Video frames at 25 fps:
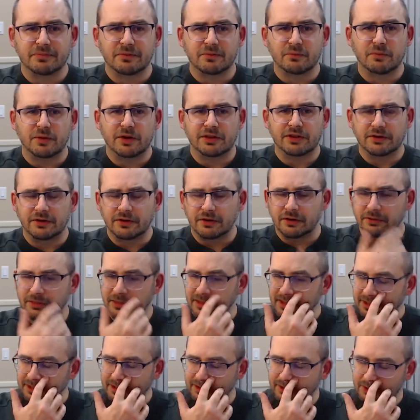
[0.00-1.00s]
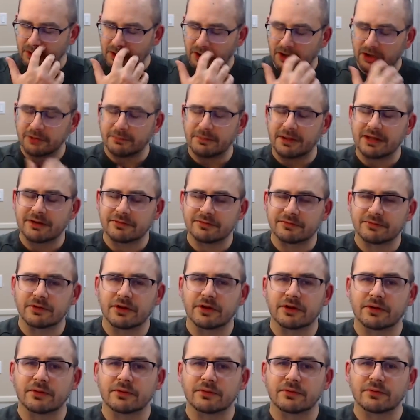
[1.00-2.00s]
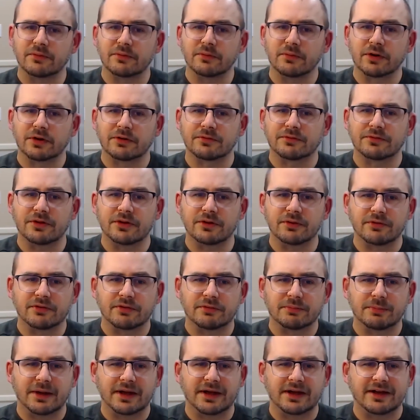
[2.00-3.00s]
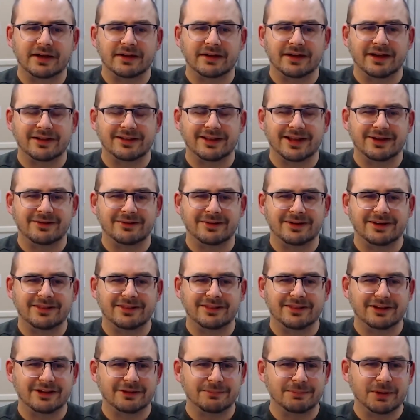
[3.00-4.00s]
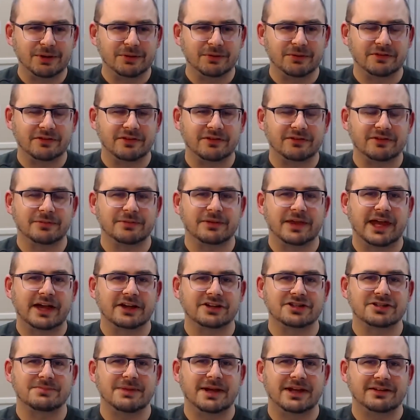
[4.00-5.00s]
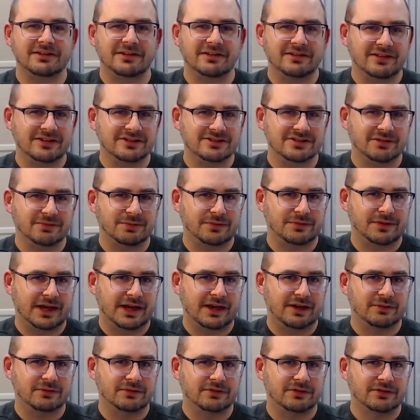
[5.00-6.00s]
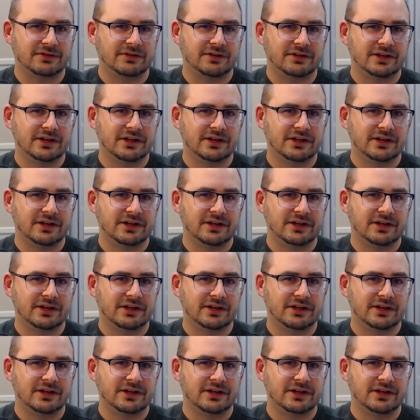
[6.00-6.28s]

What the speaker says: whether they can automate workflows by allowing the computer systems to actually make decisions without